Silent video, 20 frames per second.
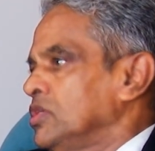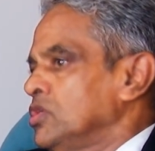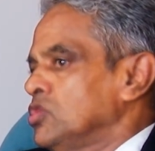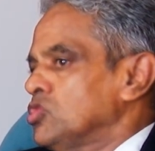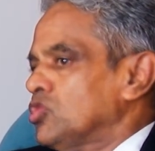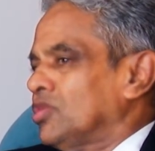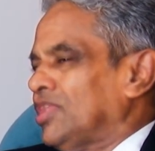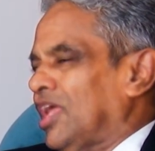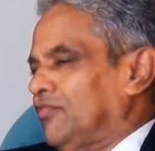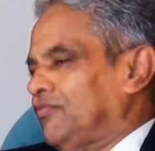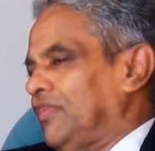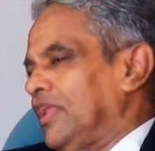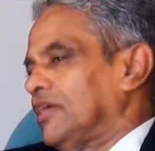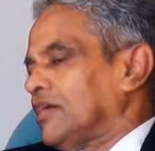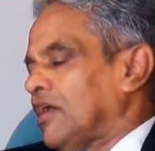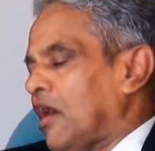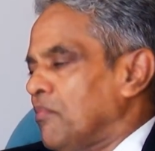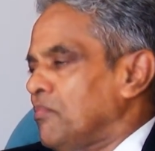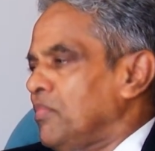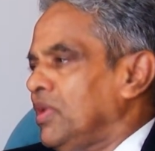So that will
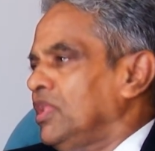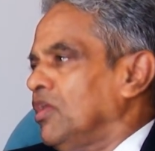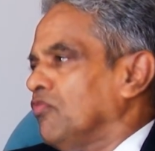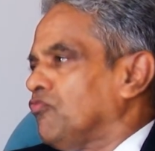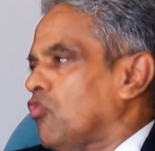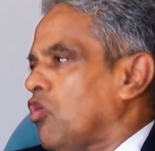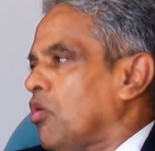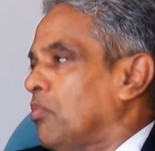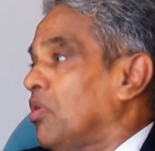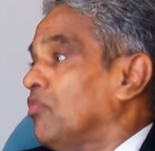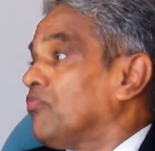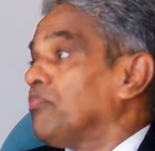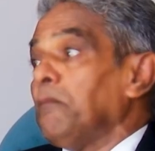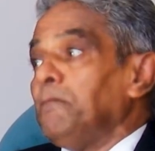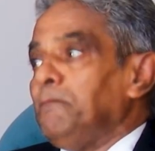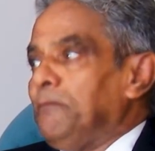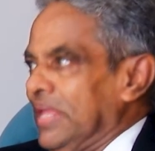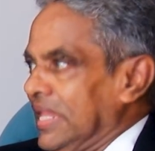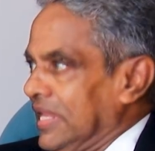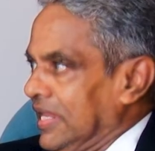come in the form
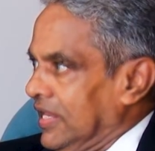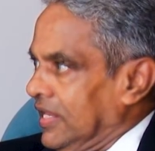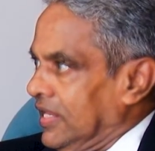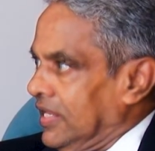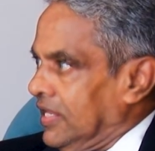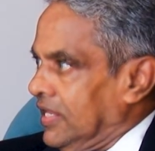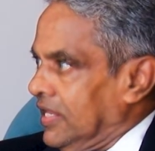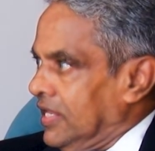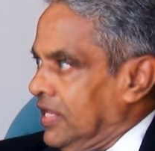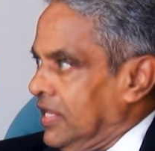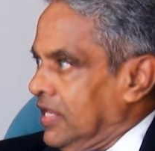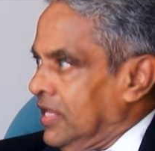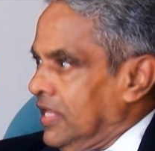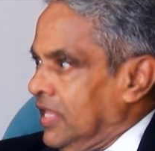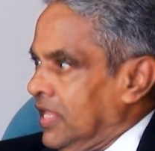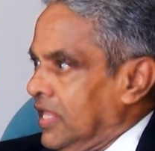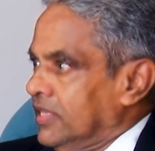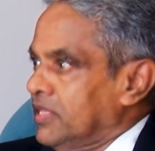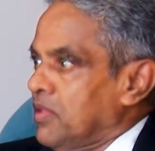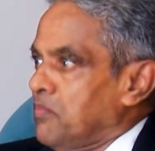of bill.
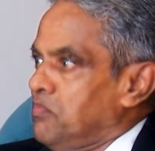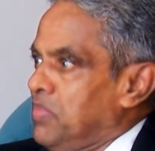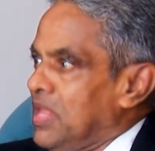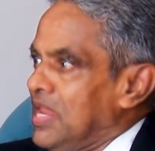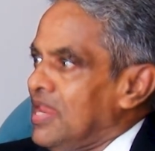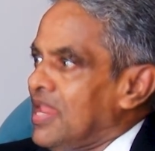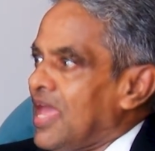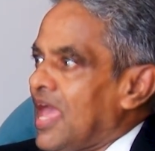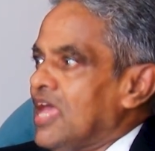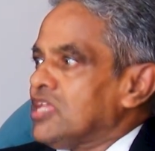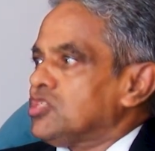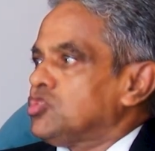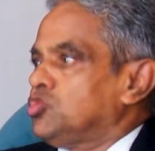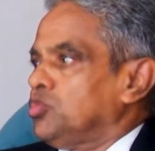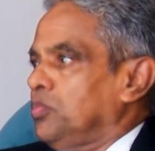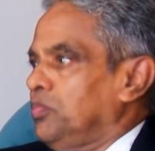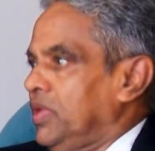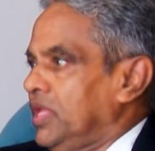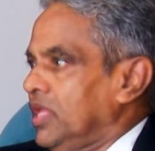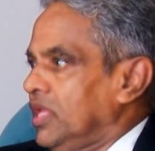The bill has to
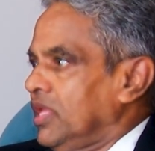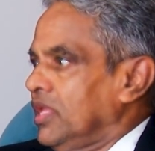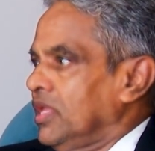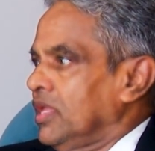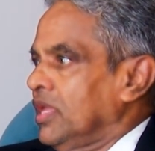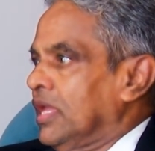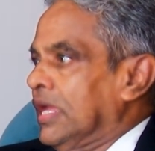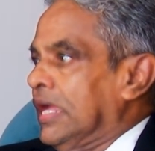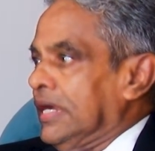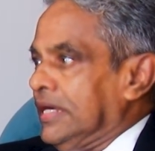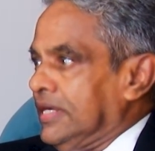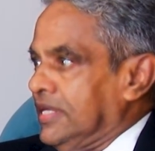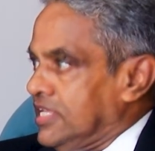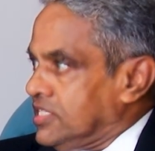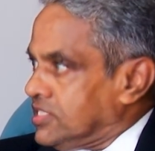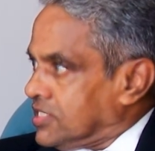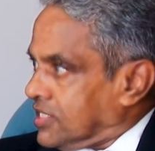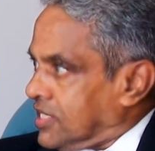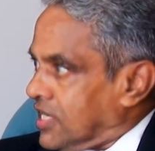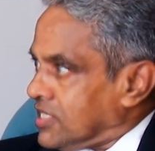be
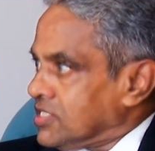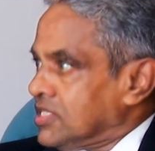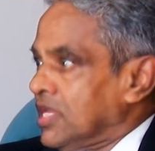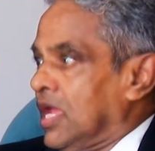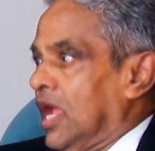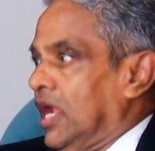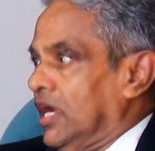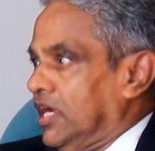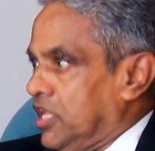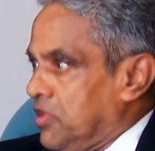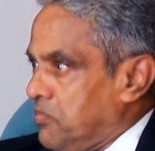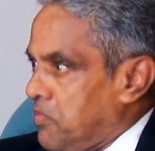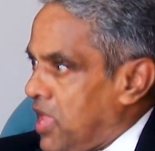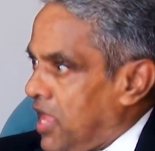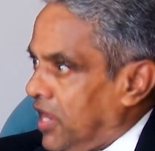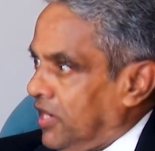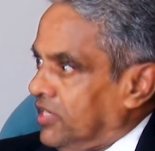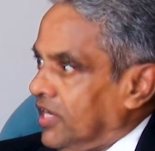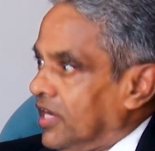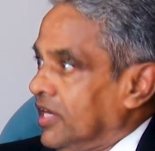discussed,
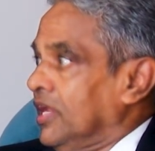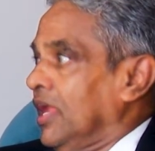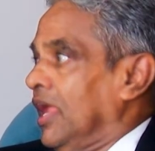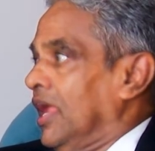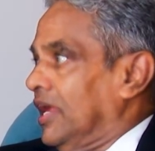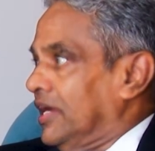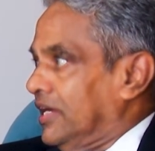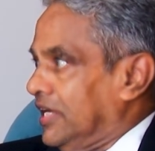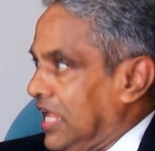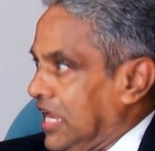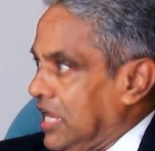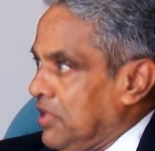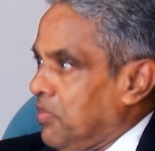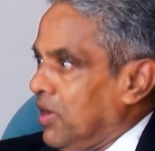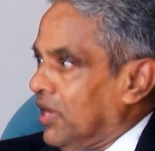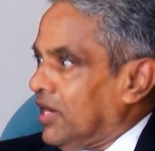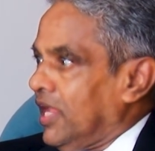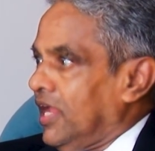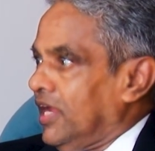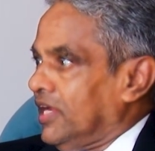debated,
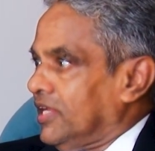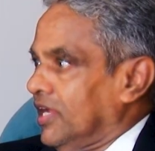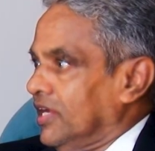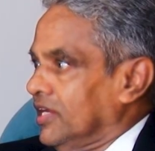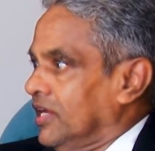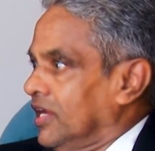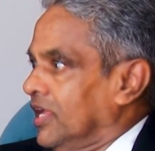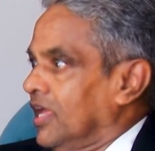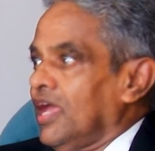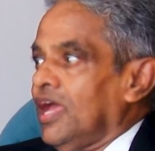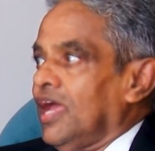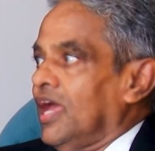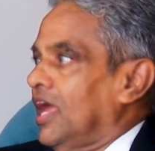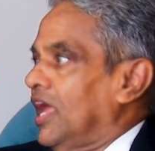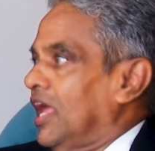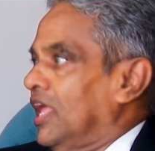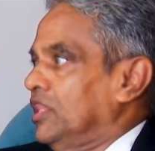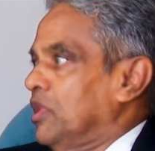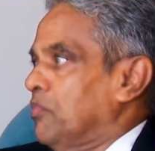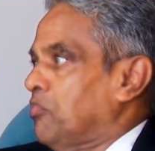deliberated
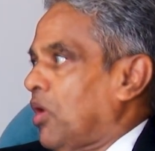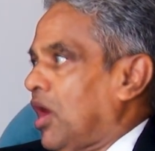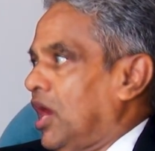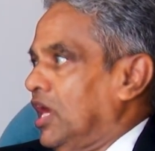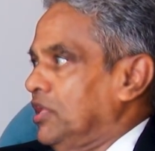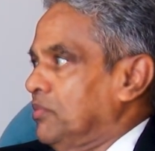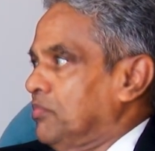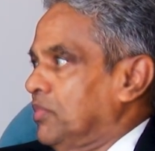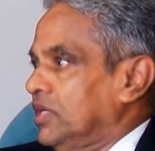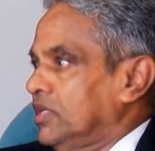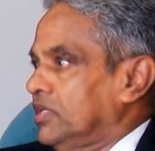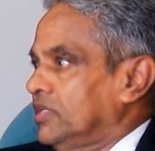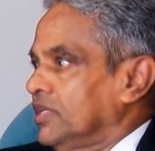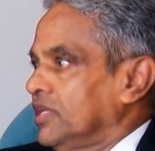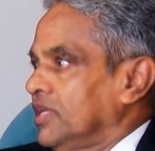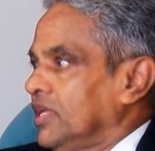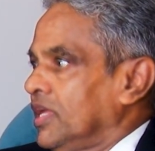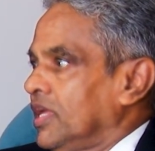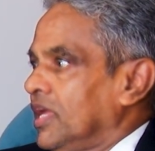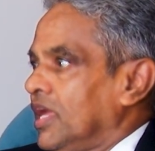at the parliament,
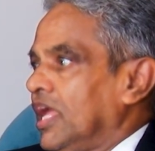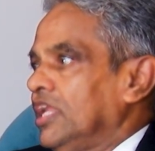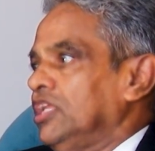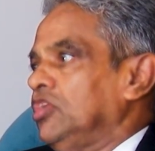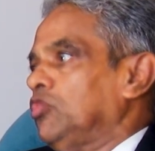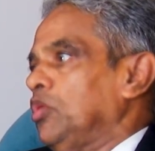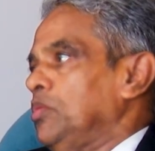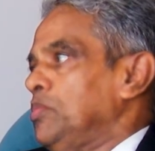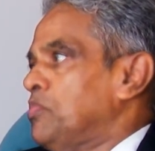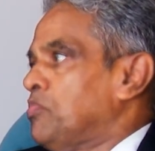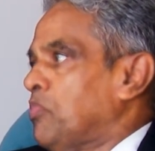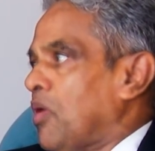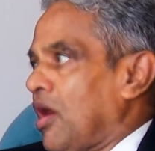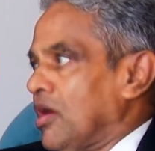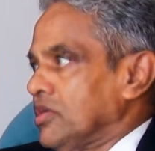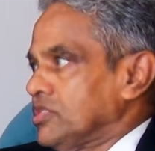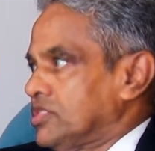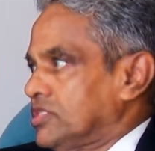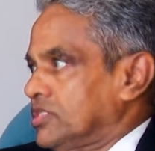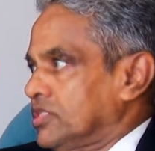and it will be
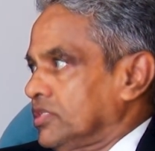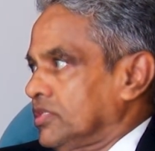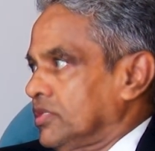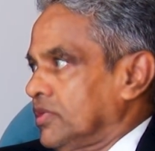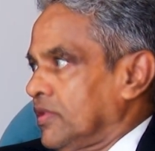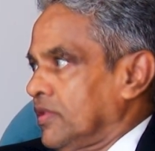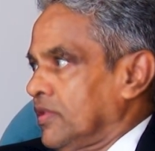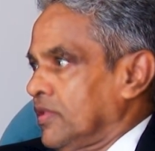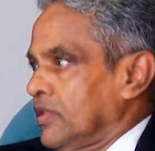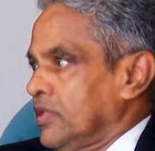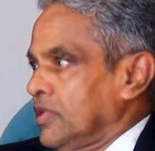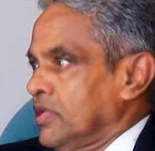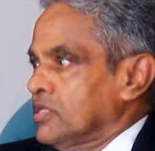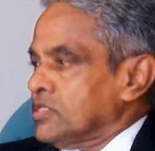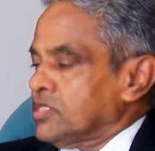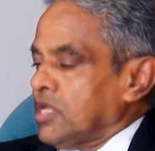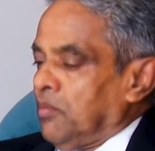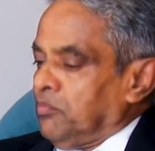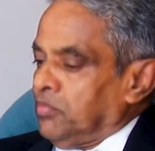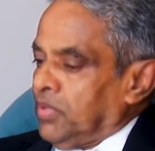passed.
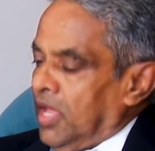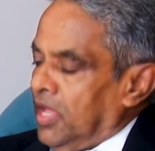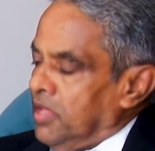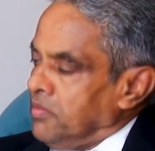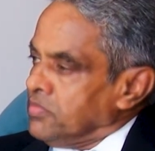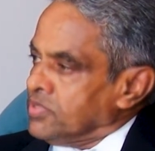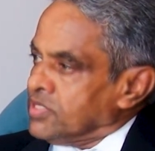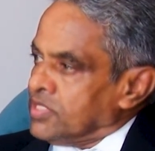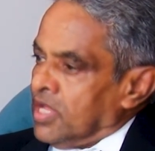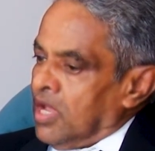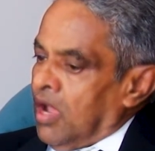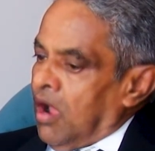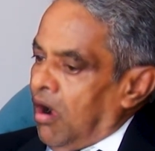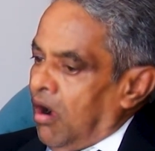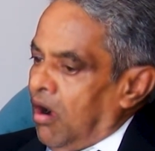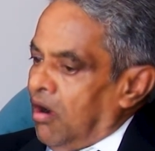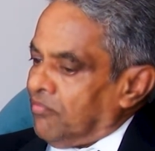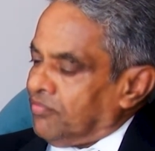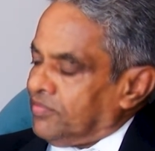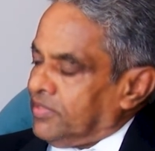Sometimes
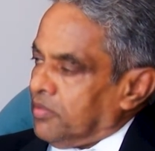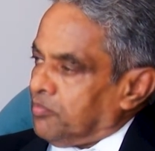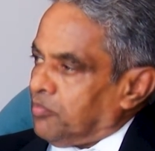after